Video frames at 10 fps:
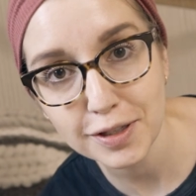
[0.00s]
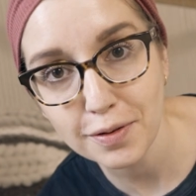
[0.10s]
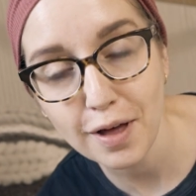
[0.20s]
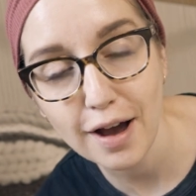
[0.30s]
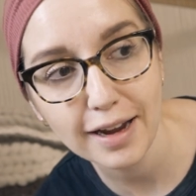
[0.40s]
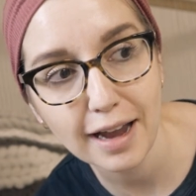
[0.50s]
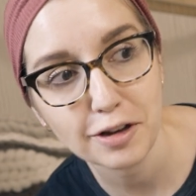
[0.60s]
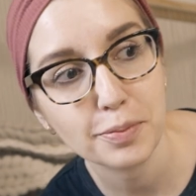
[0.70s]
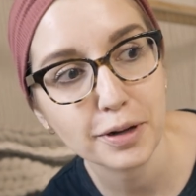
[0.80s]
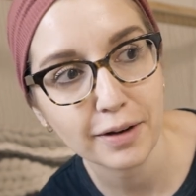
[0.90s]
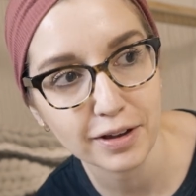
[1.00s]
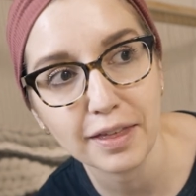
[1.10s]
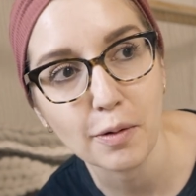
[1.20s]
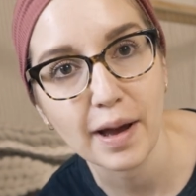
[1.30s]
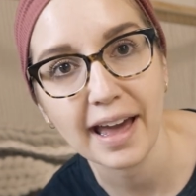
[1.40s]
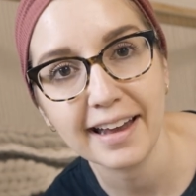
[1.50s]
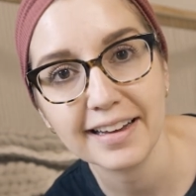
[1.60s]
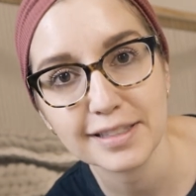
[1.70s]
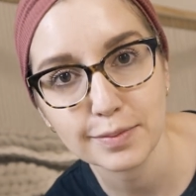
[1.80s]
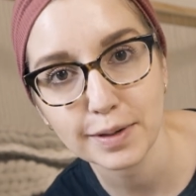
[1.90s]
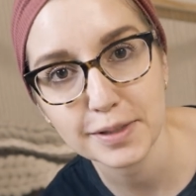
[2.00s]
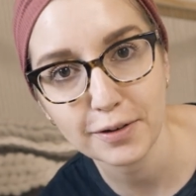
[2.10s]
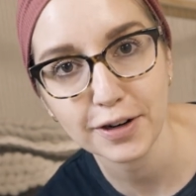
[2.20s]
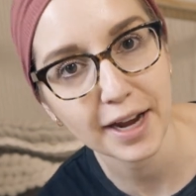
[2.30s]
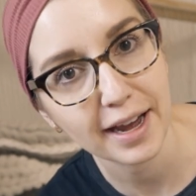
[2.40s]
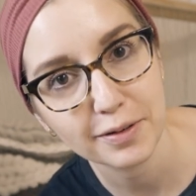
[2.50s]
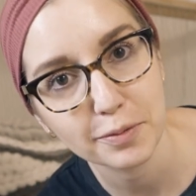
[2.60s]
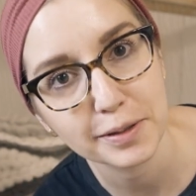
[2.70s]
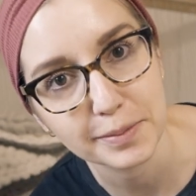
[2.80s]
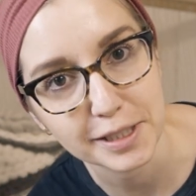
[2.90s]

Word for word: for so long and you put everything away is sometimes you forget what